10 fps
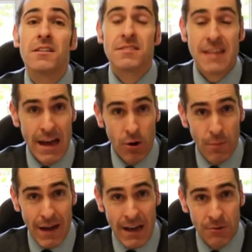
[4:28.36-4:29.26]
to
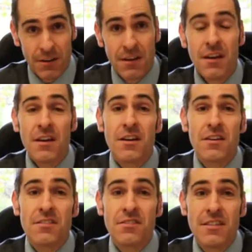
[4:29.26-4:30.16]
help out.
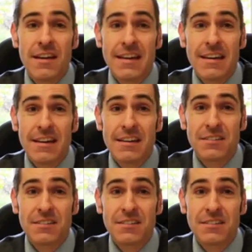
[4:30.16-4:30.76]
The